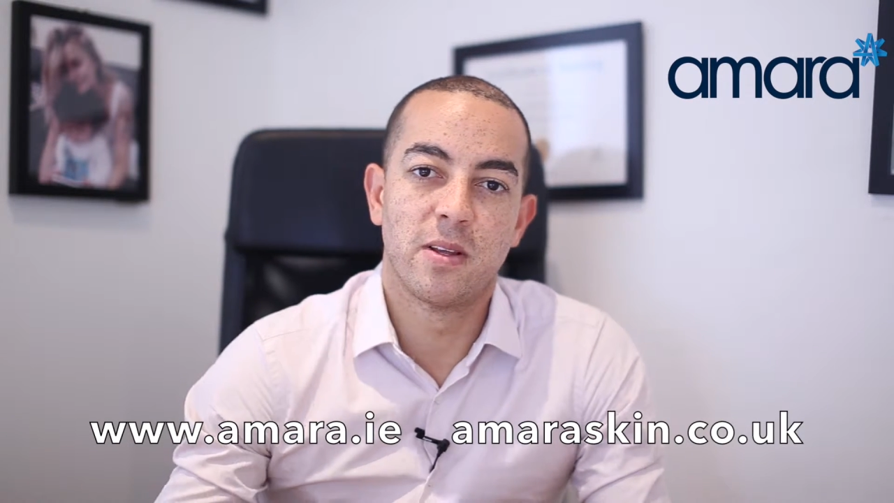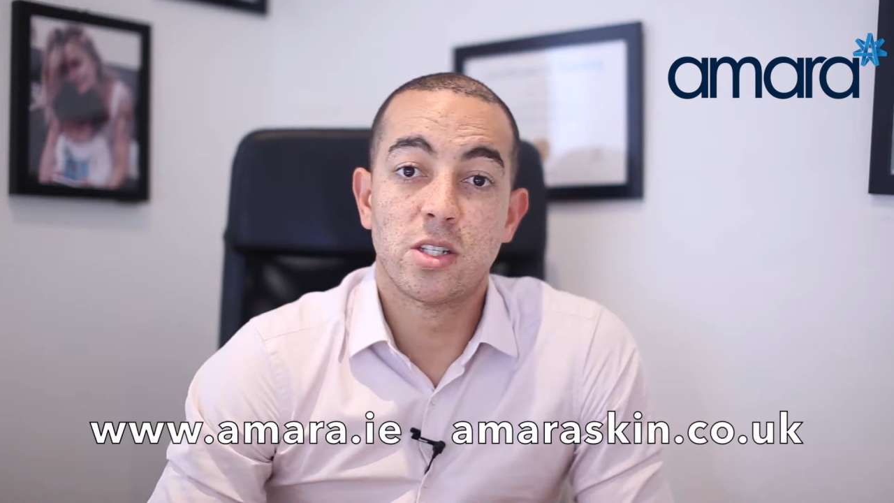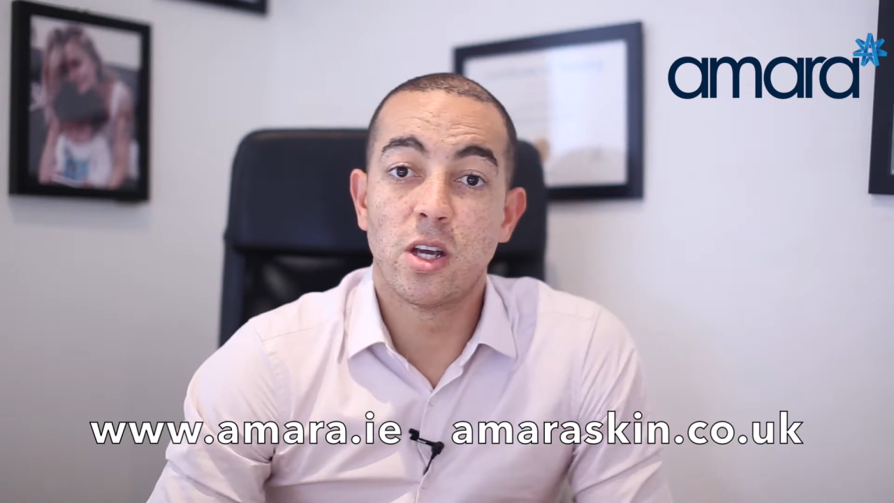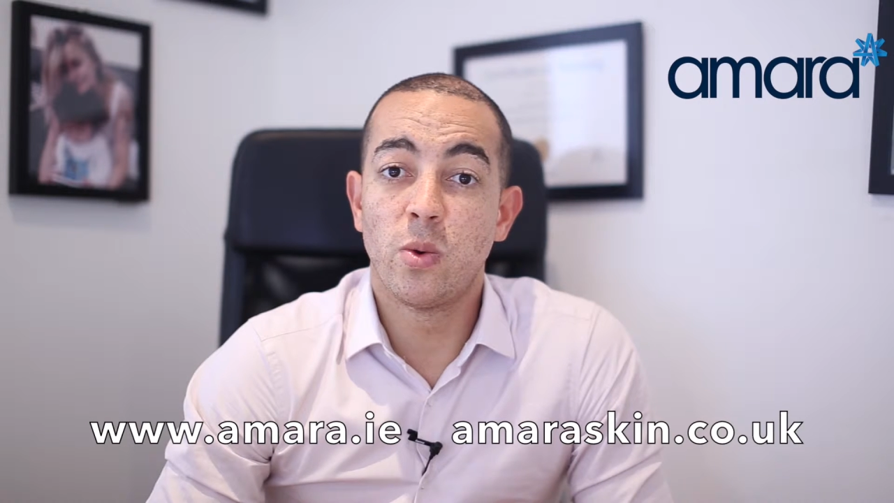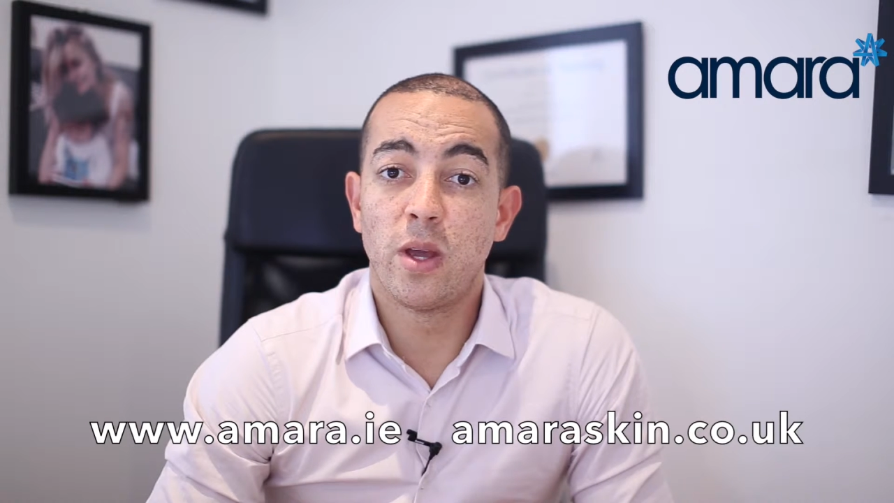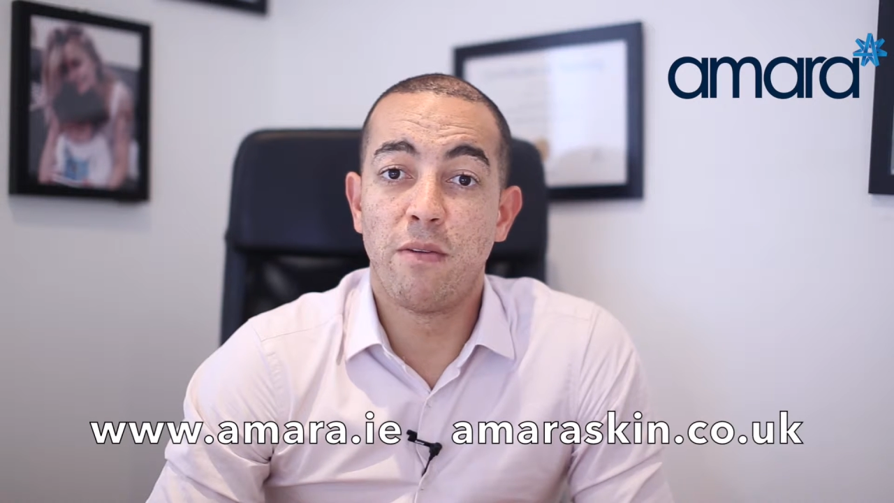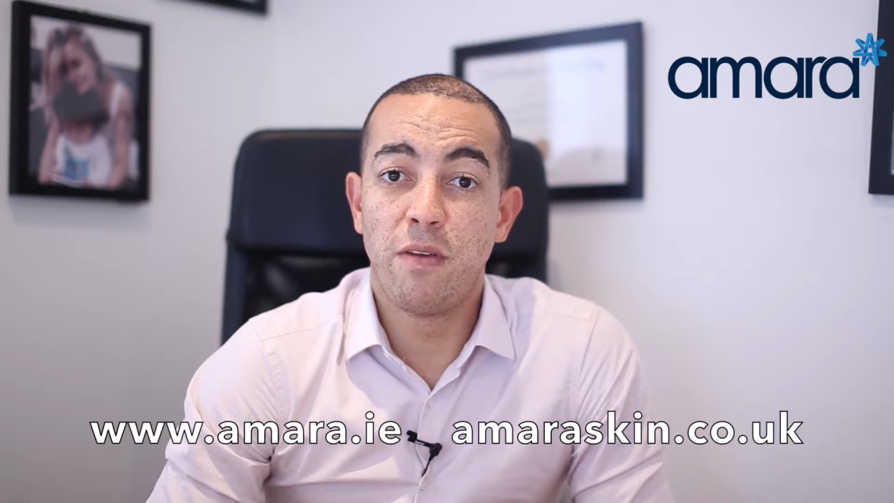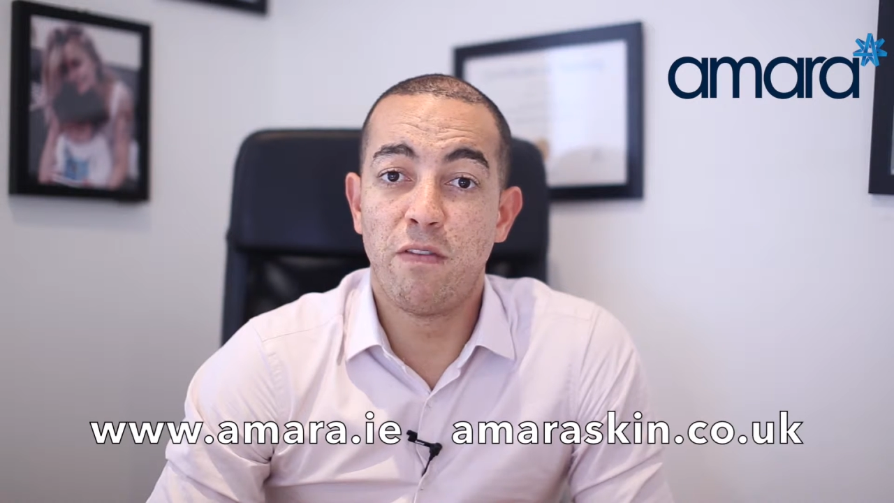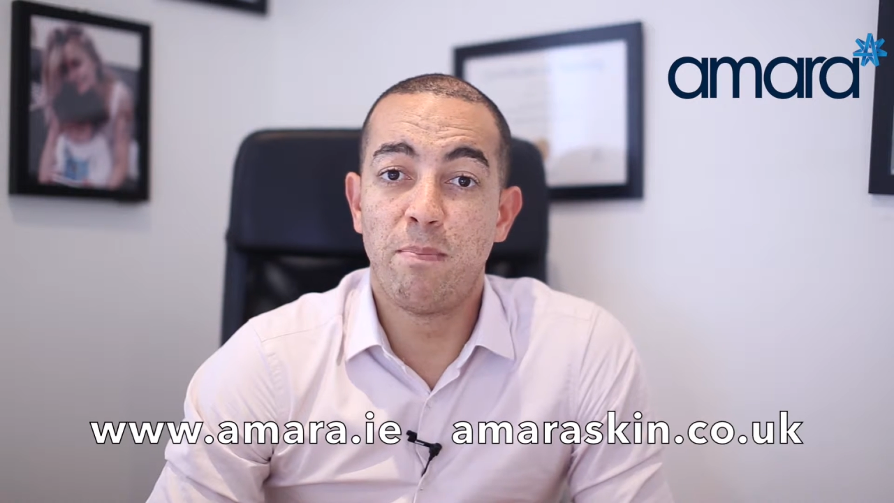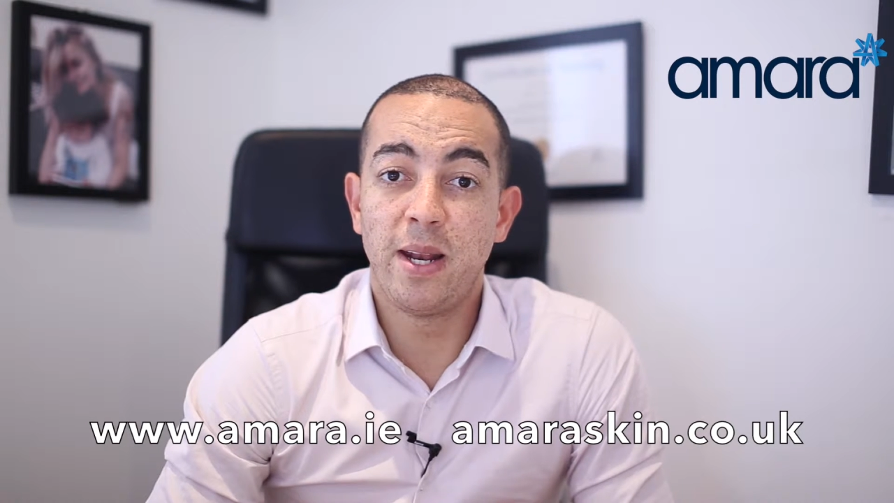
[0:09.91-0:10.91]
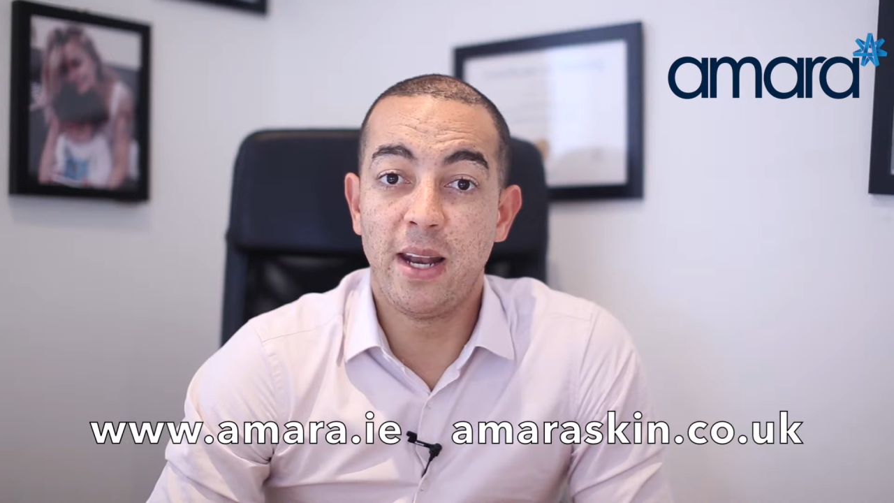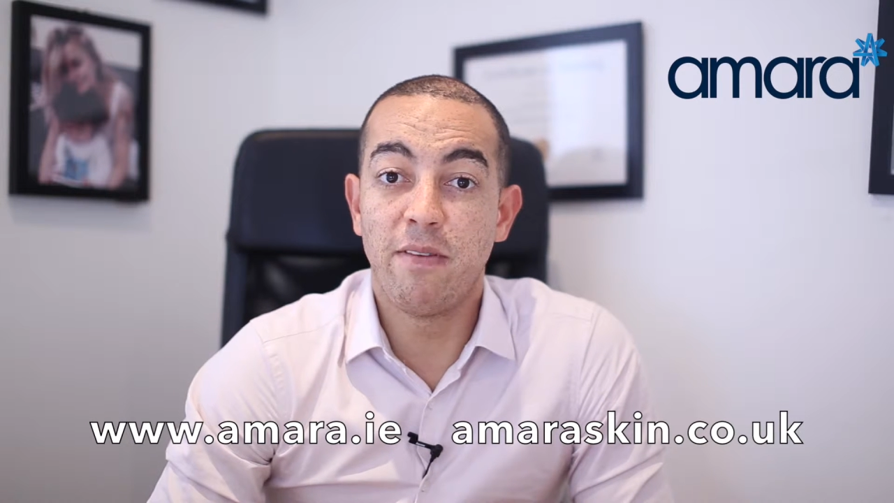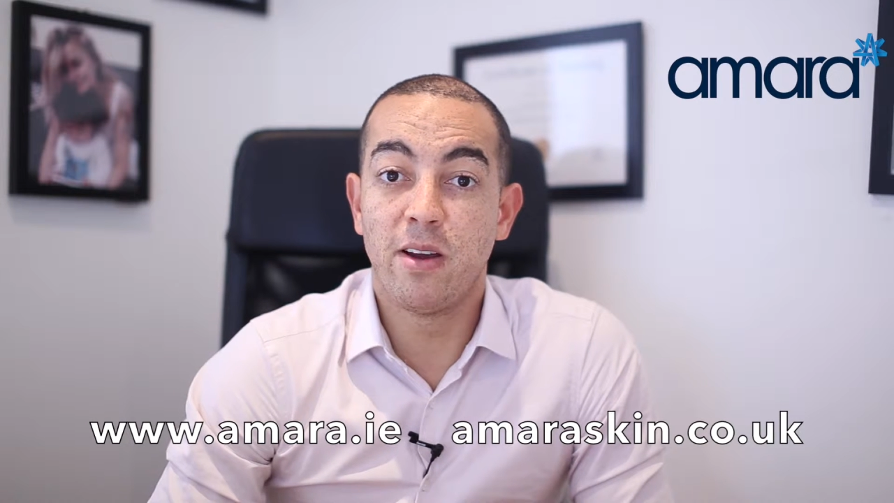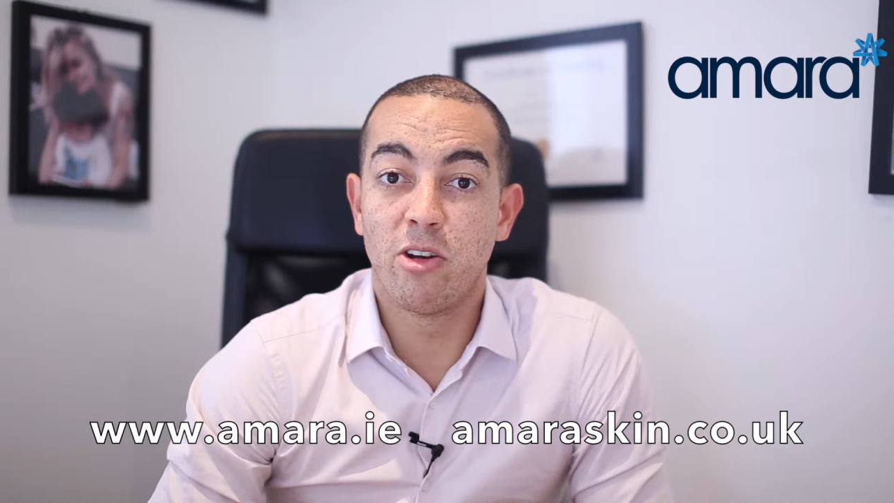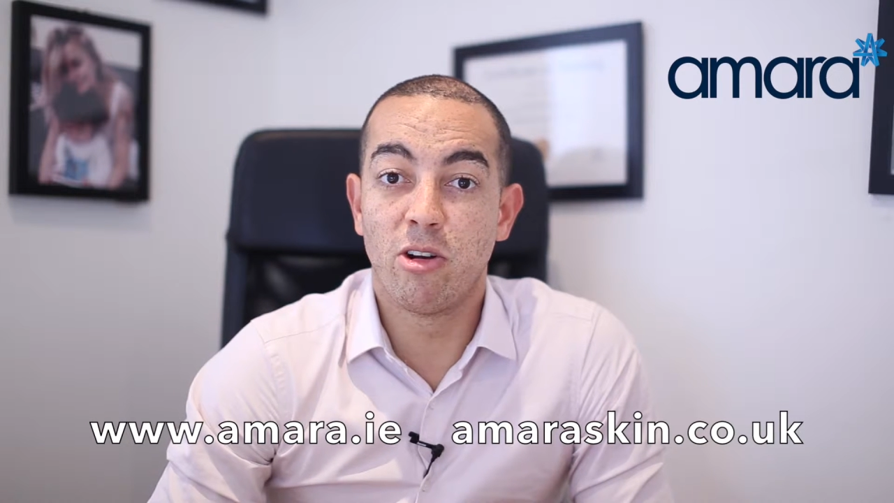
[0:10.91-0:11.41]
So if you've been
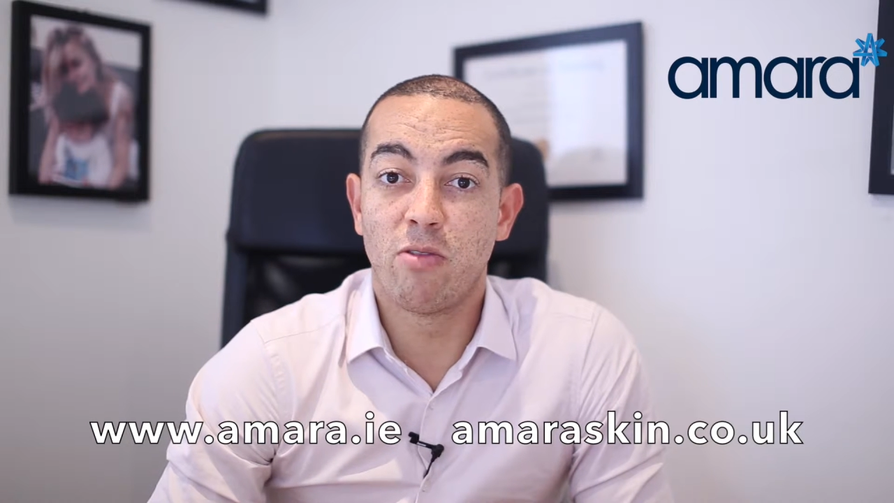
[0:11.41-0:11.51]
living under